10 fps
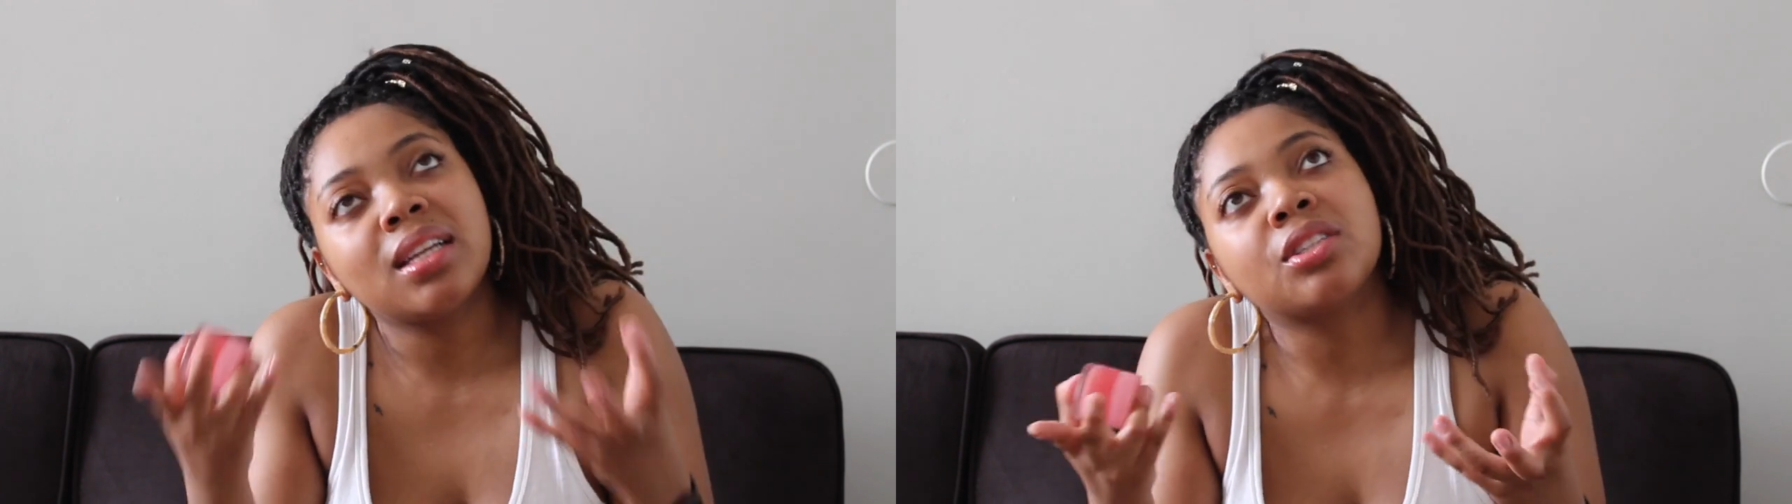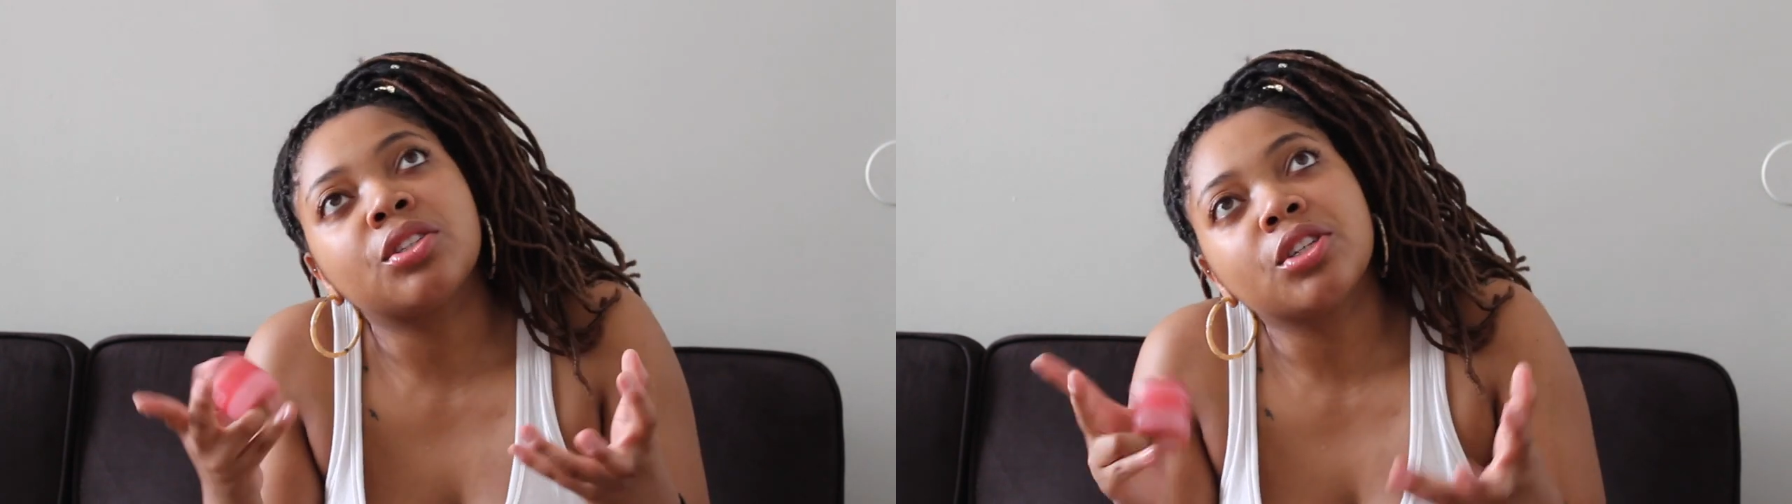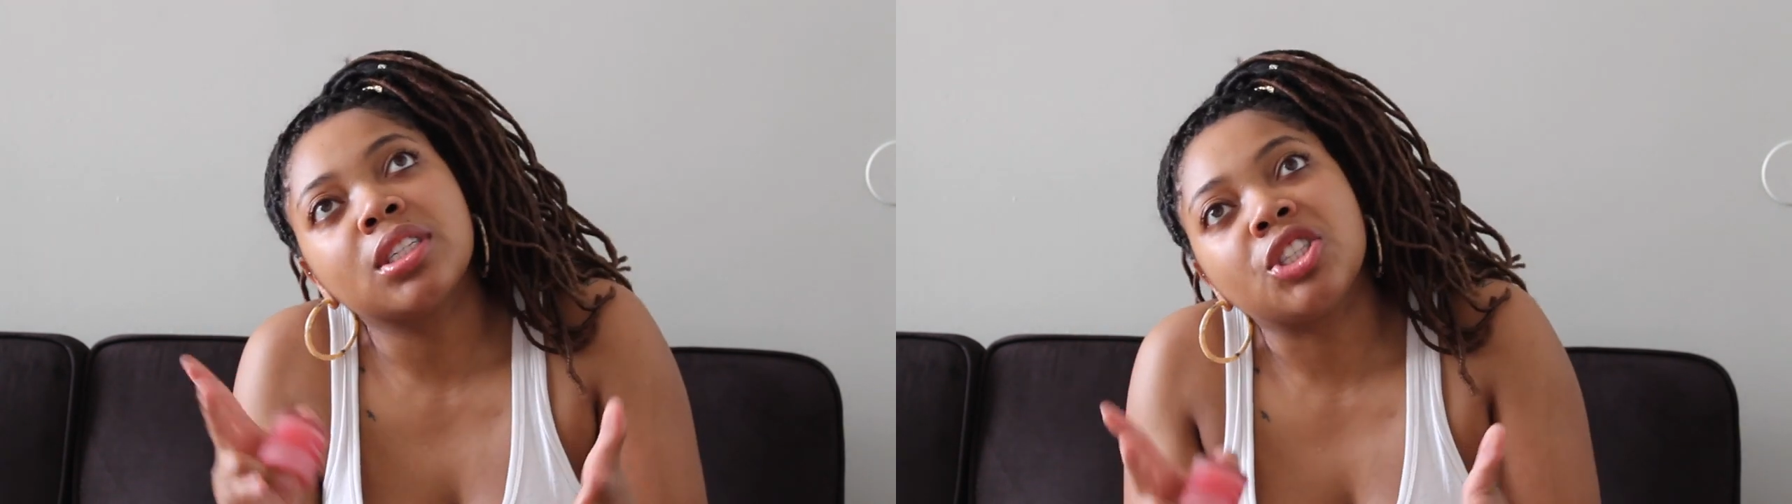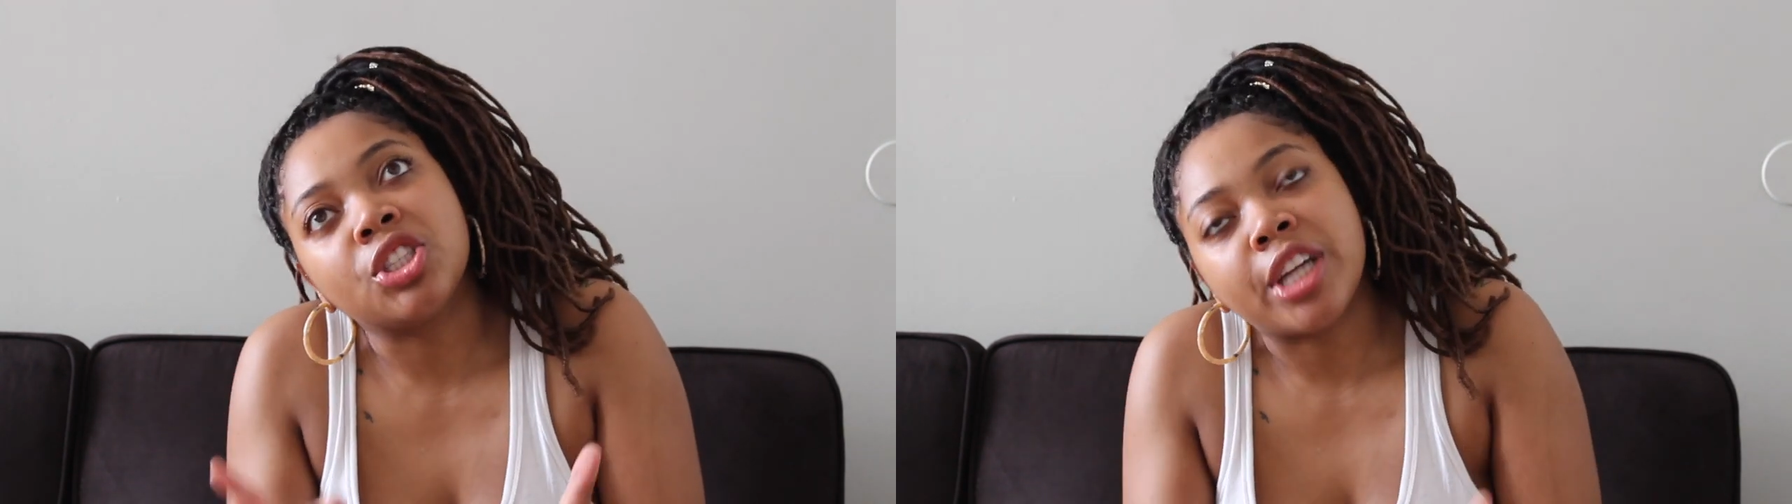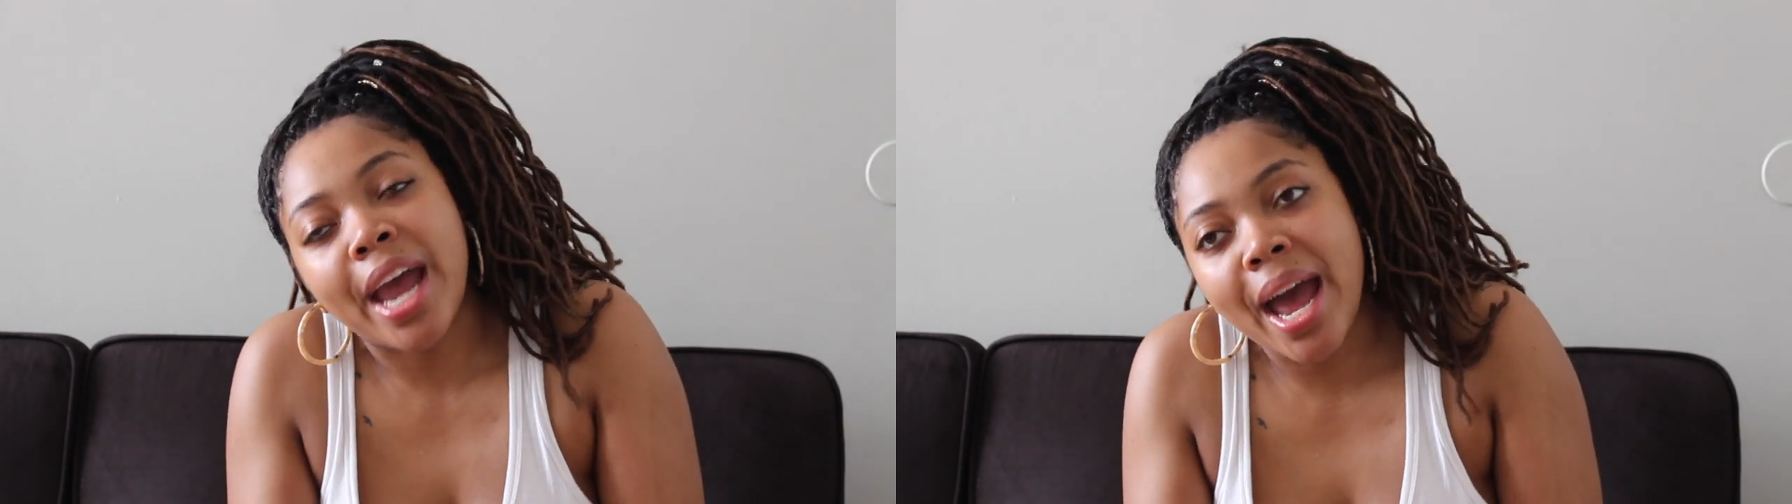necessarily
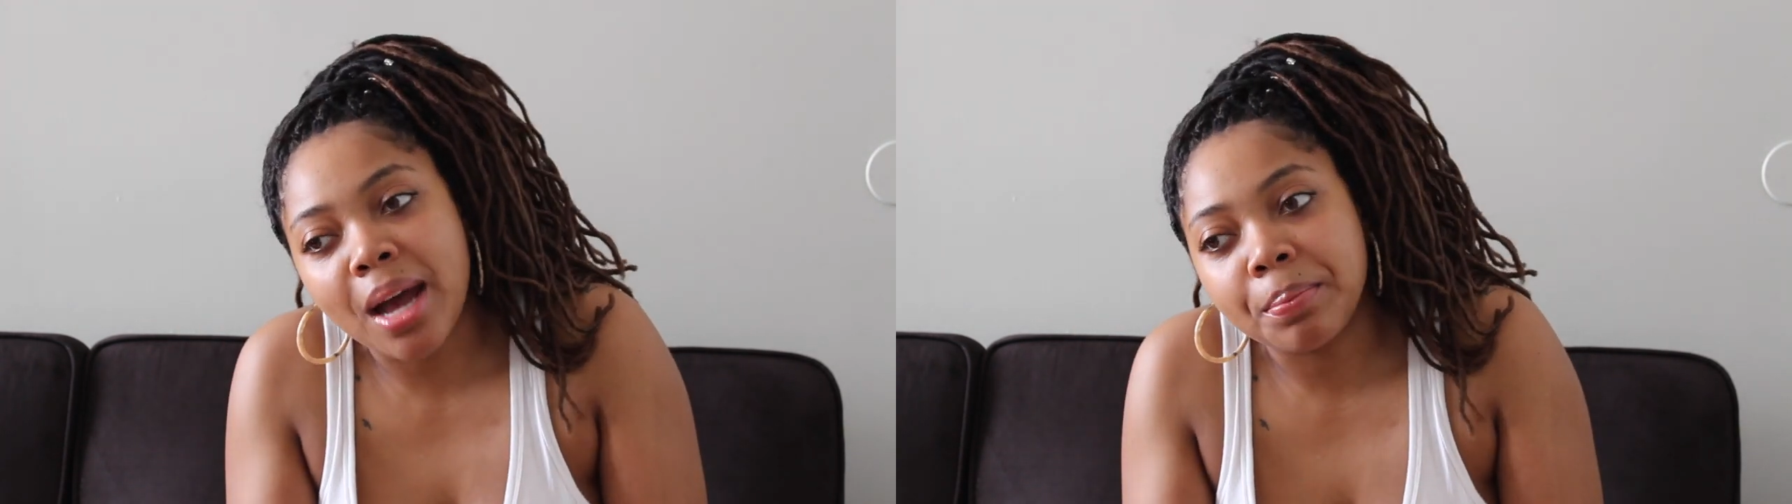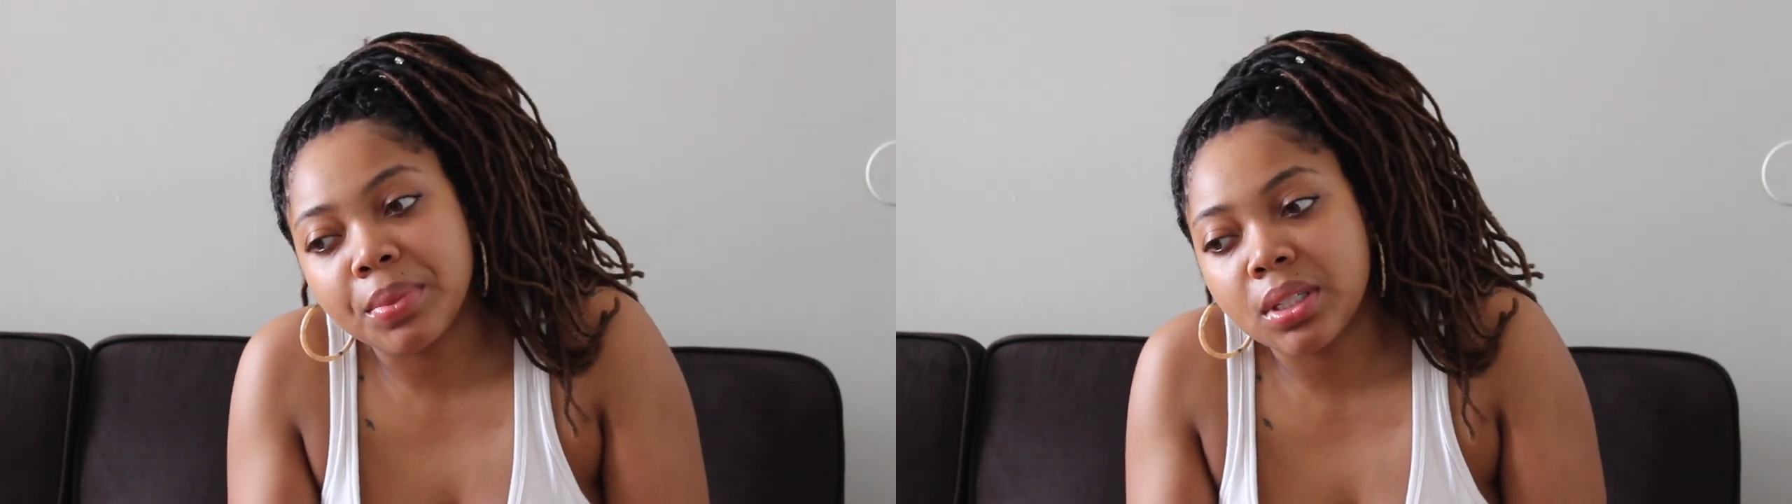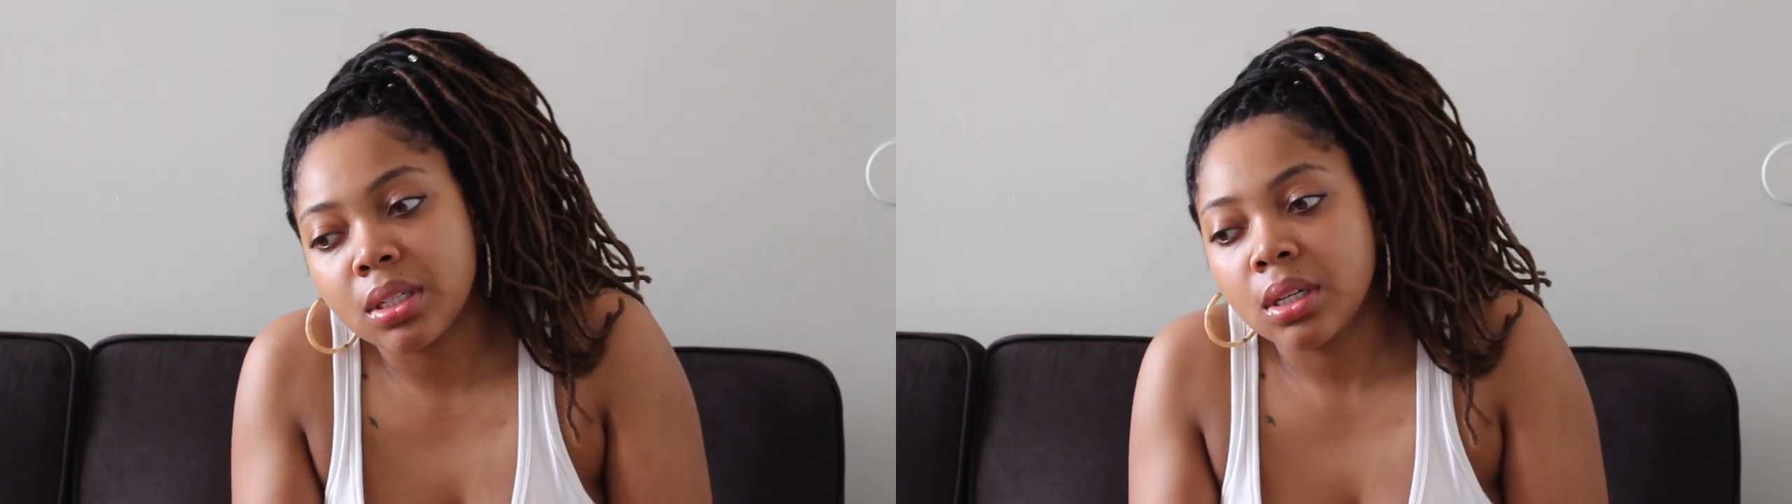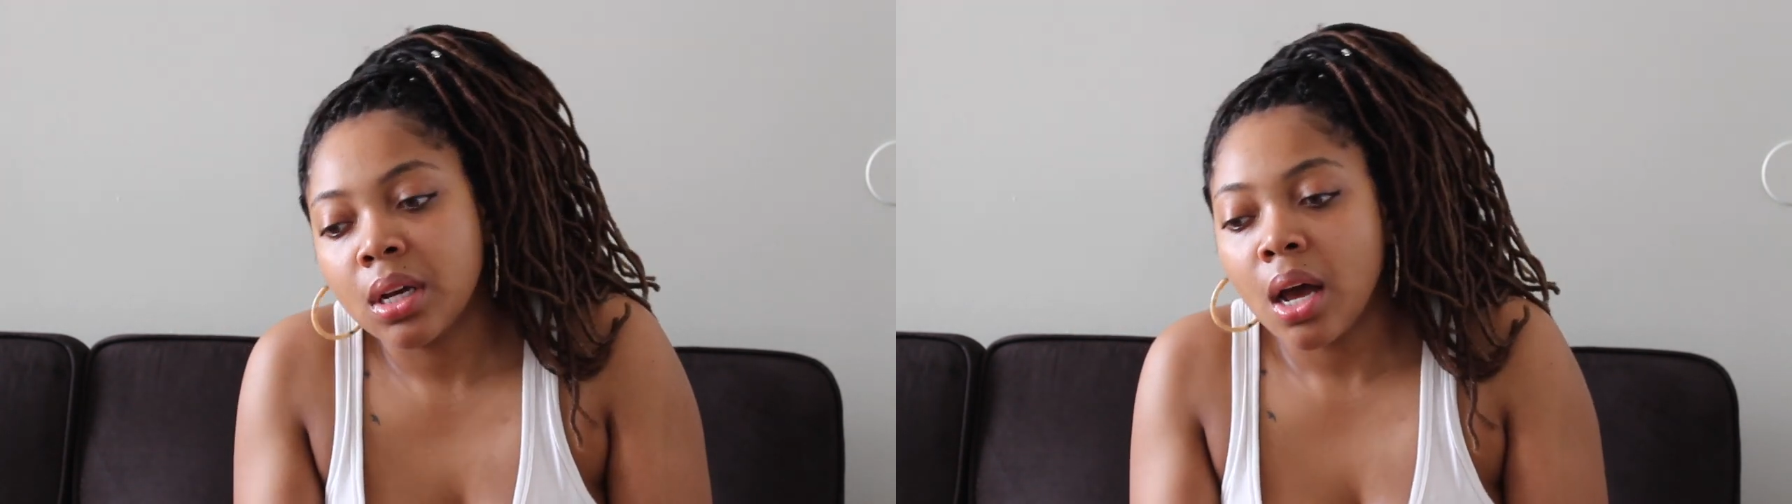chapped,